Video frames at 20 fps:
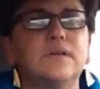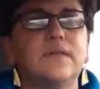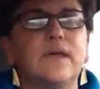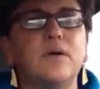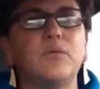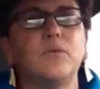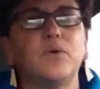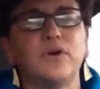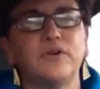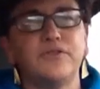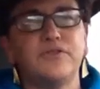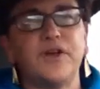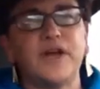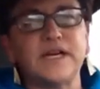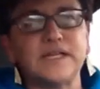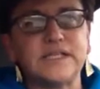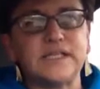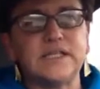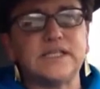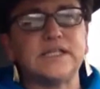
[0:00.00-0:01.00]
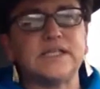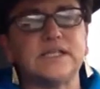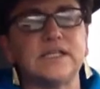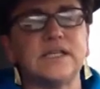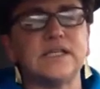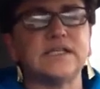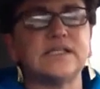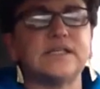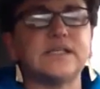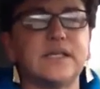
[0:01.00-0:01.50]
that were affected in
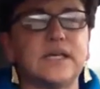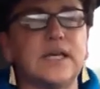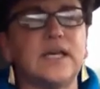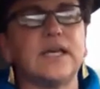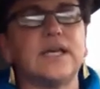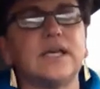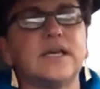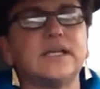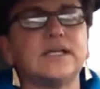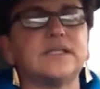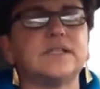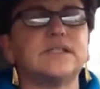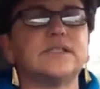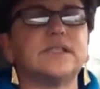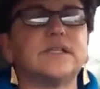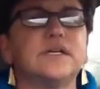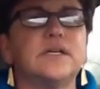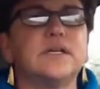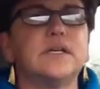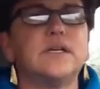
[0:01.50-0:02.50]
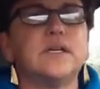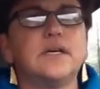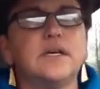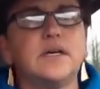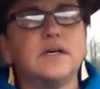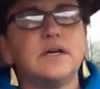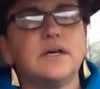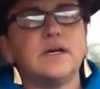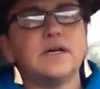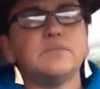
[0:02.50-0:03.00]
this,
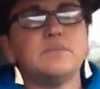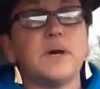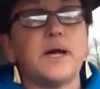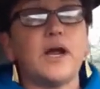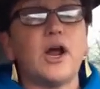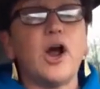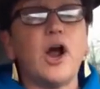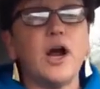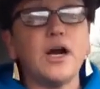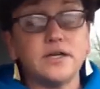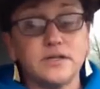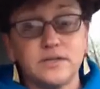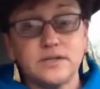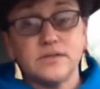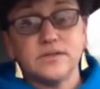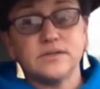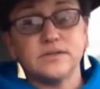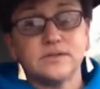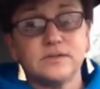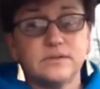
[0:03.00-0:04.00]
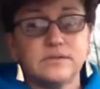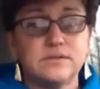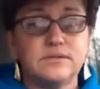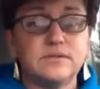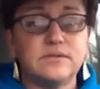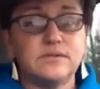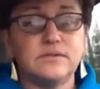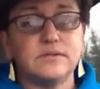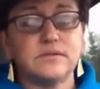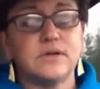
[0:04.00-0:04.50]
and my heart
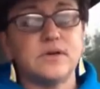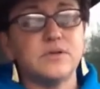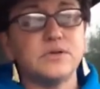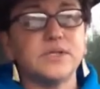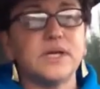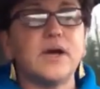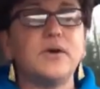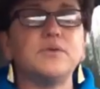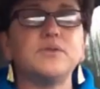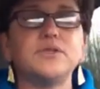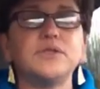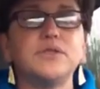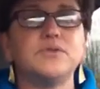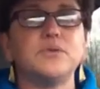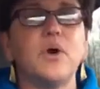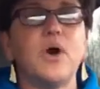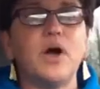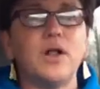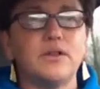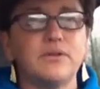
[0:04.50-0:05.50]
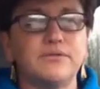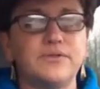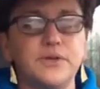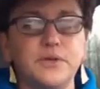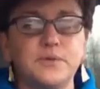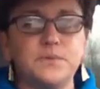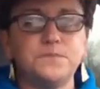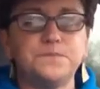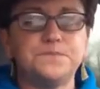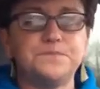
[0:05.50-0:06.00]
goes out to all of
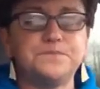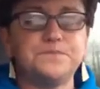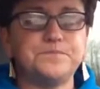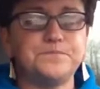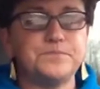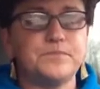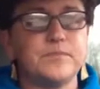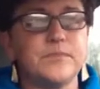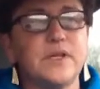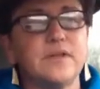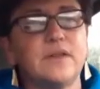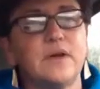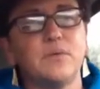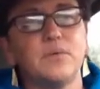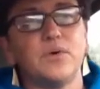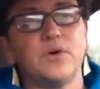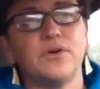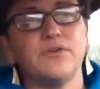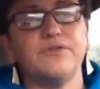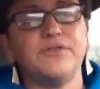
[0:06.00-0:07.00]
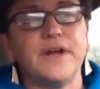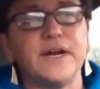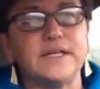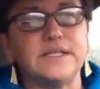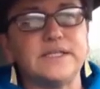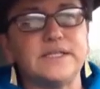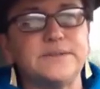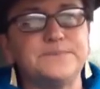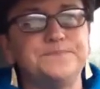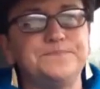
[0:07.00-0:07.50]
you that were
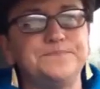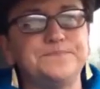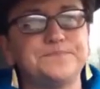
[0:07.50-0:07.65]
affected.